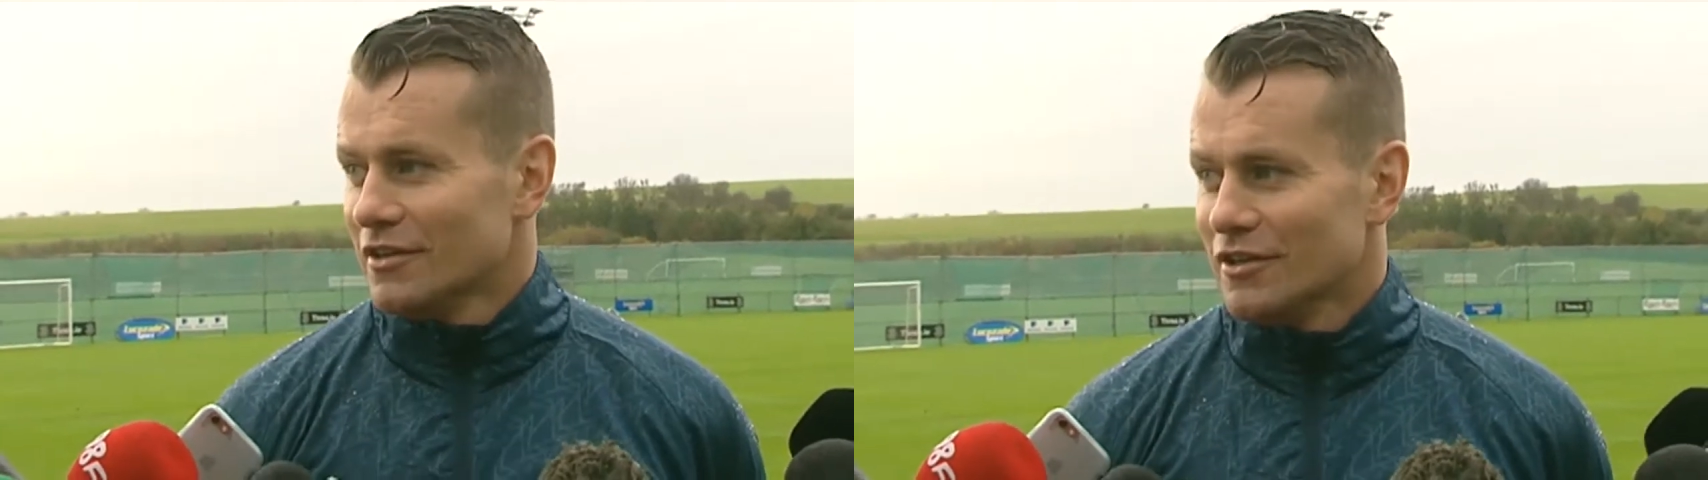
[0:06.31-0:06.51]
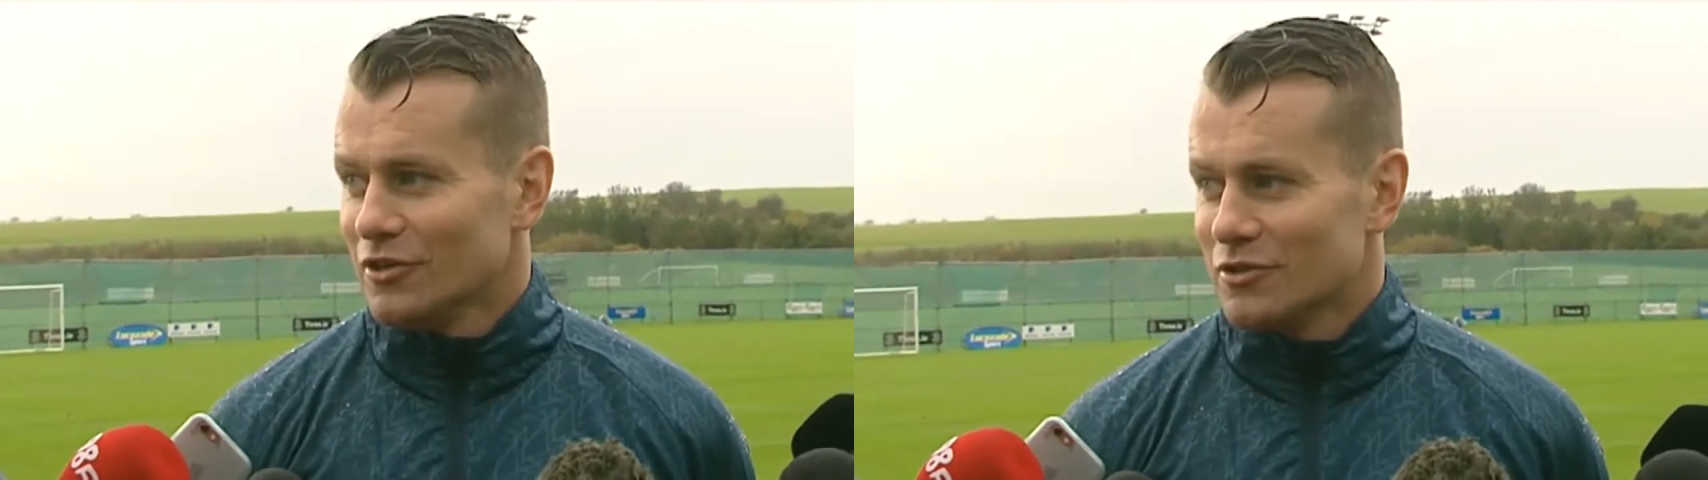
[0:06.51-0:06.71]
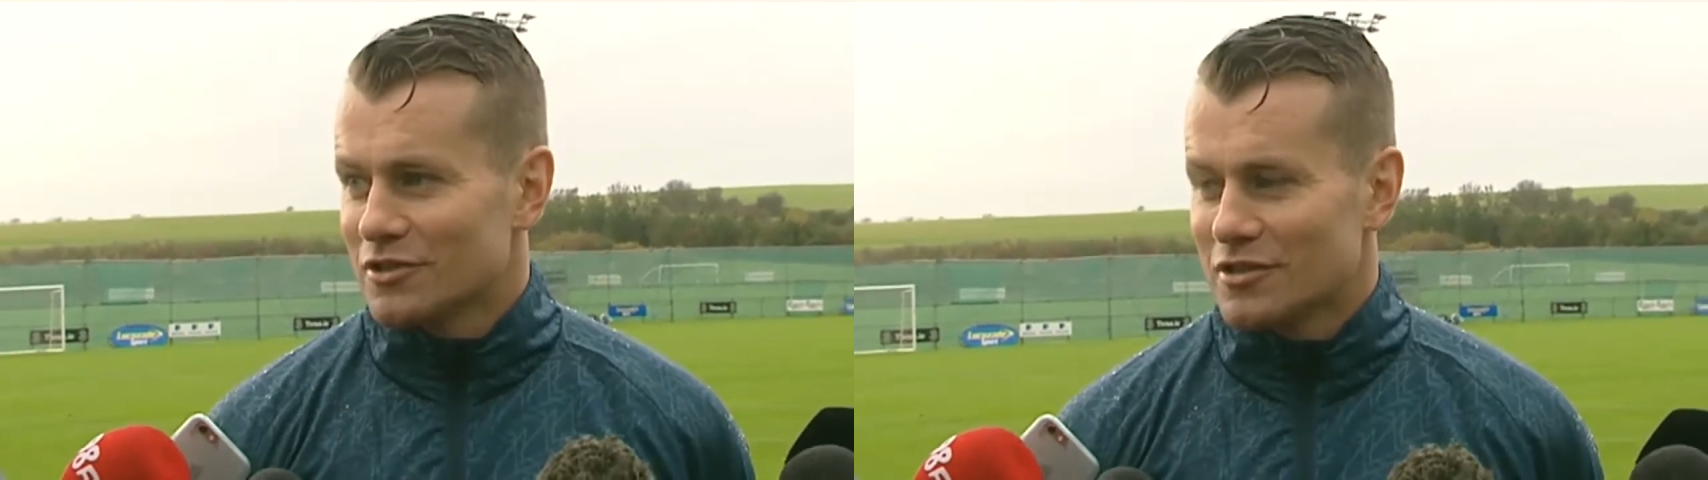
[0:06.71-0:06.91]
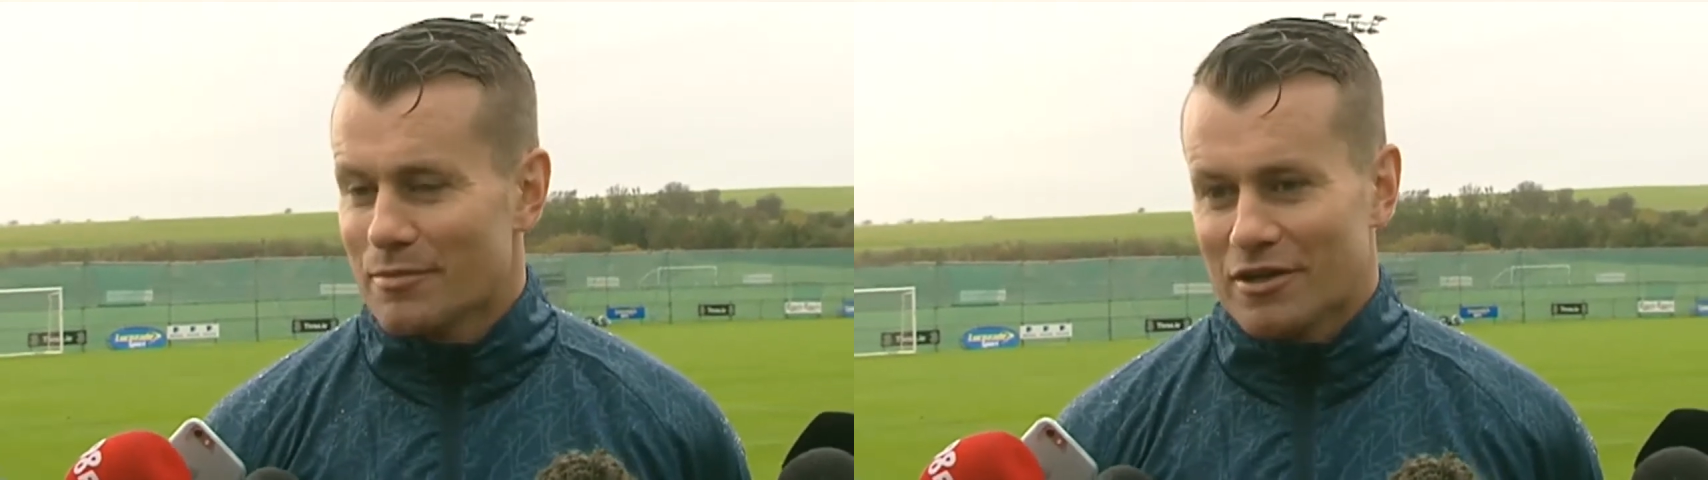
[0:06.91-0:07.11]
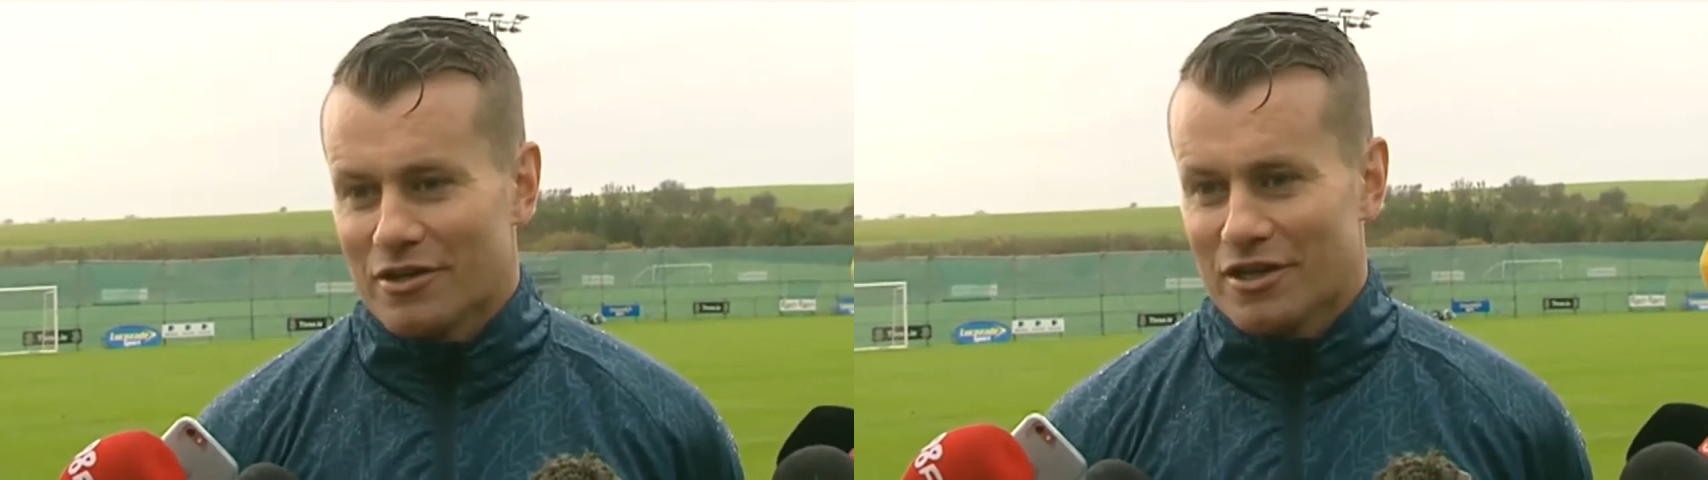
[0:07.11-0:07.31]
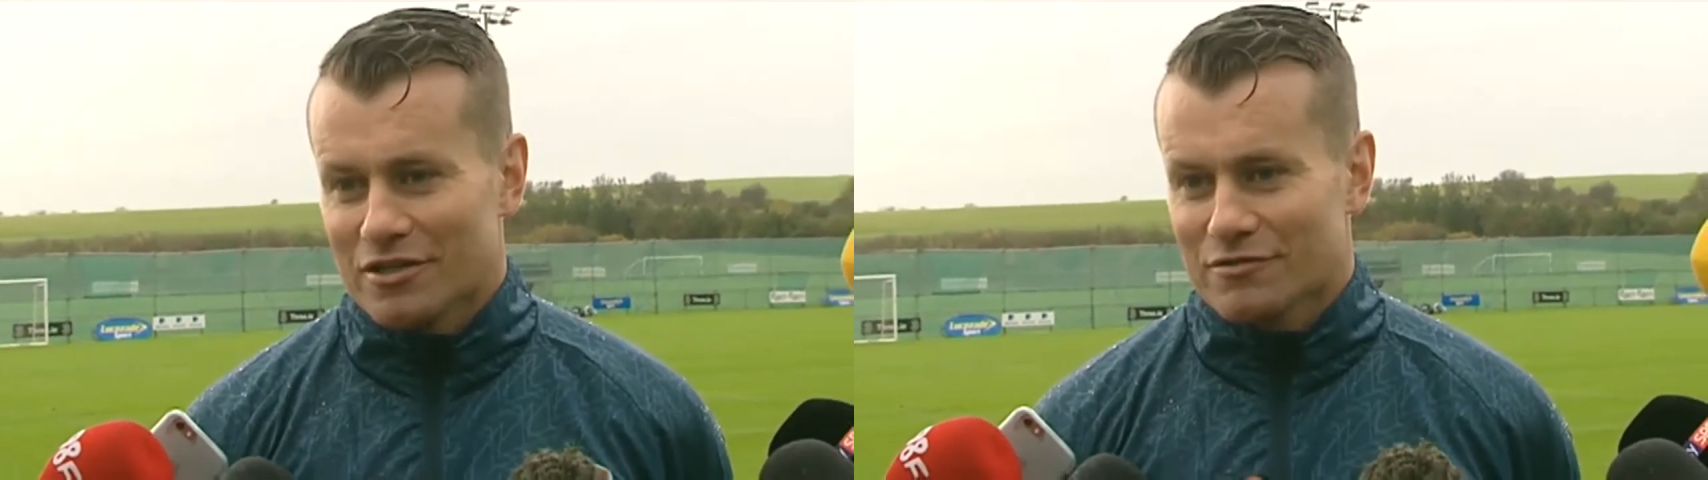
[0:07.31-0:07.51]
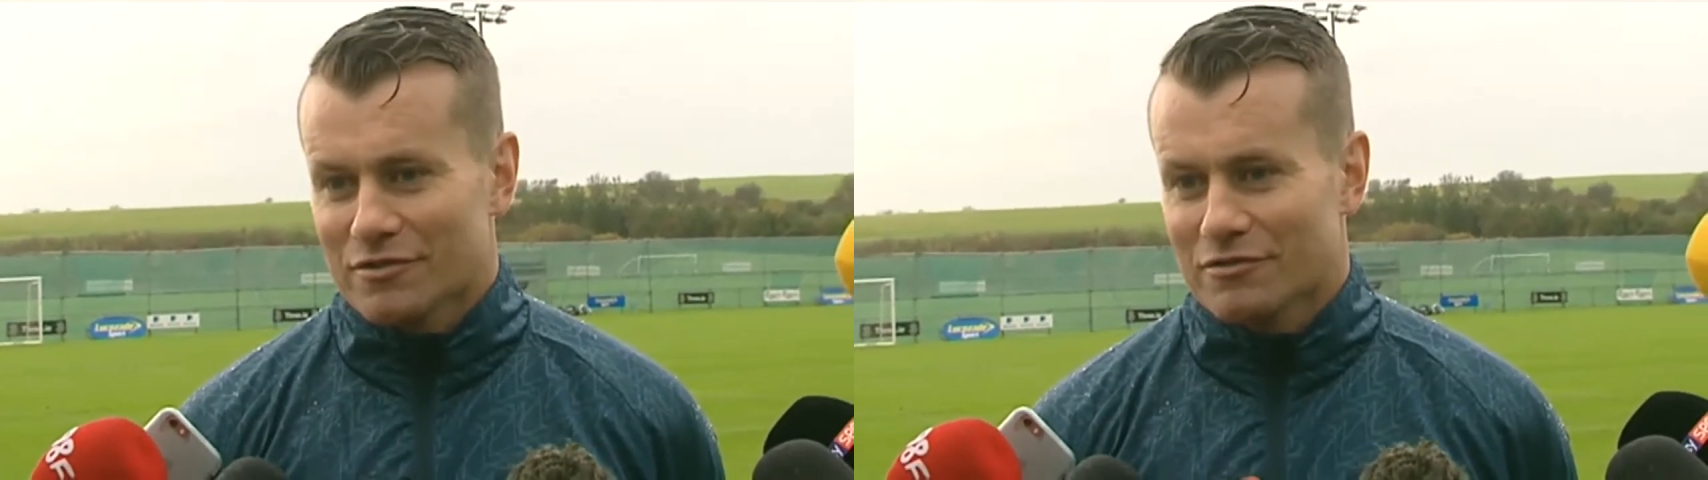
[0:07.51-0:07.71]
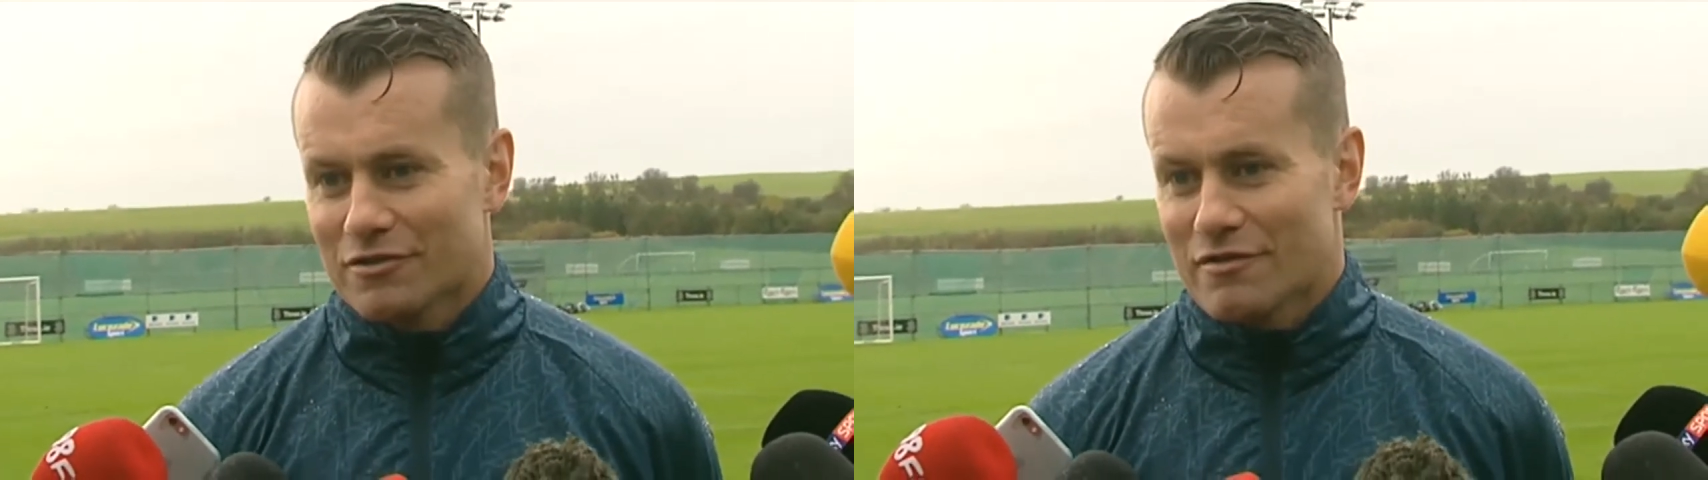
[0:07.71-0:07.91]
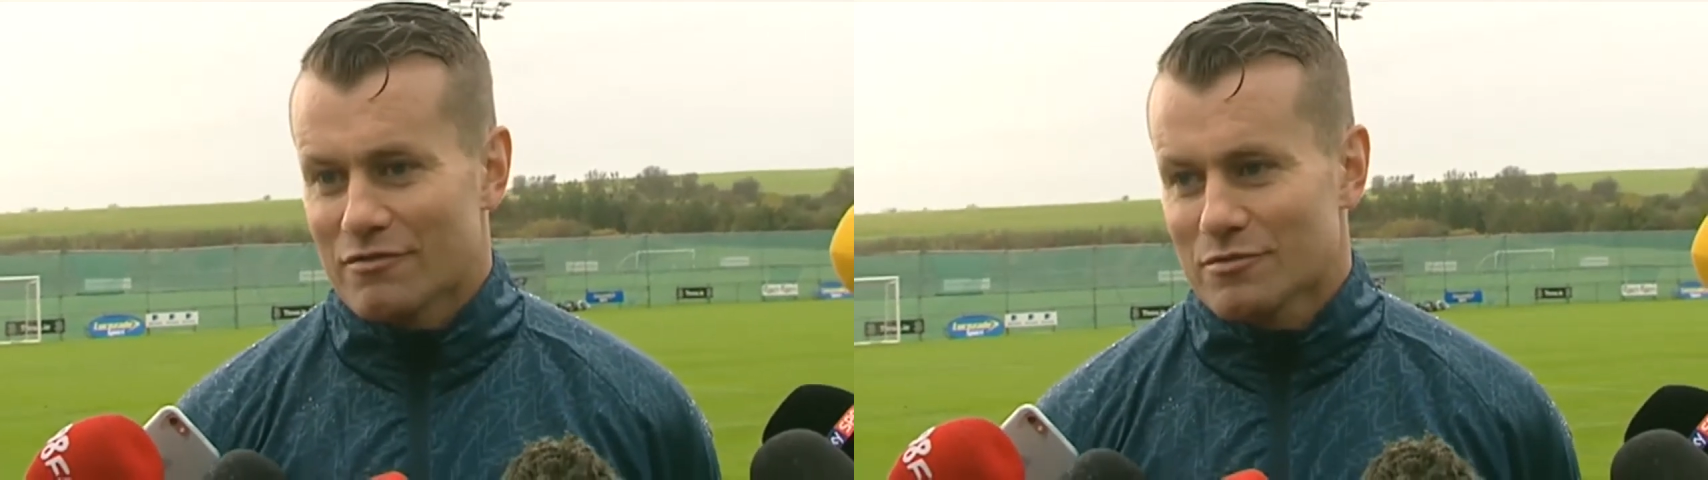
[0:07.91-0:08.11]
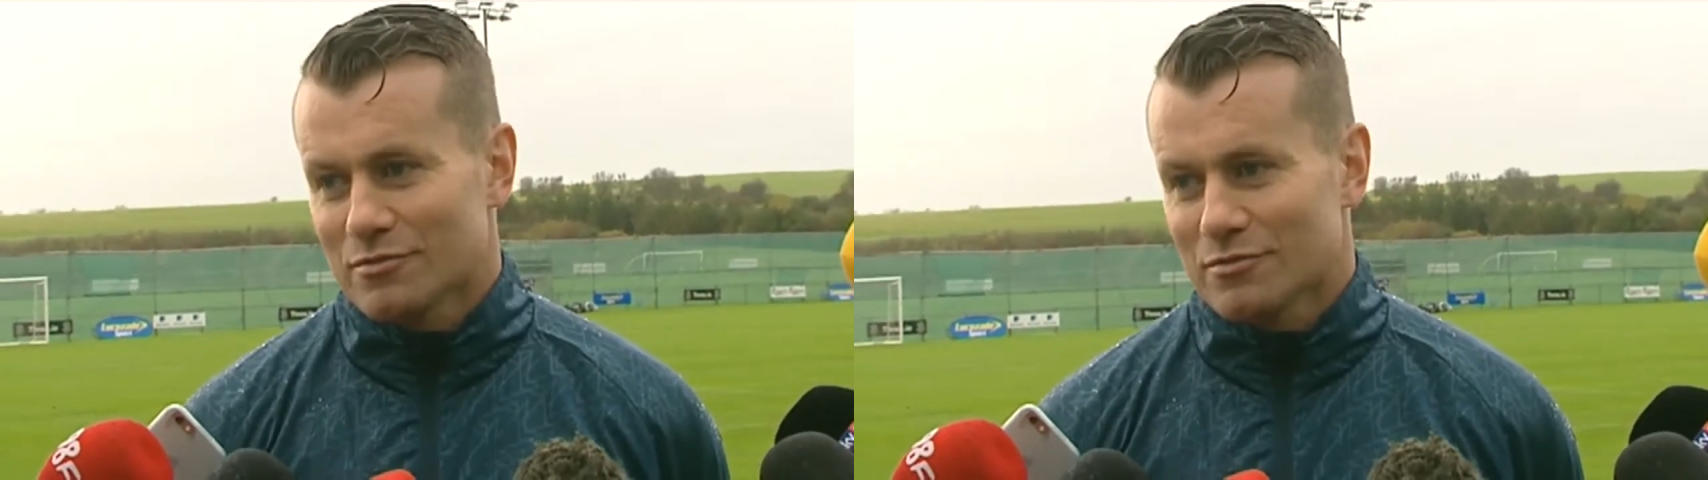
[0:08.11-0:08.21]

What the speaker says: it's a big occasion for everyone.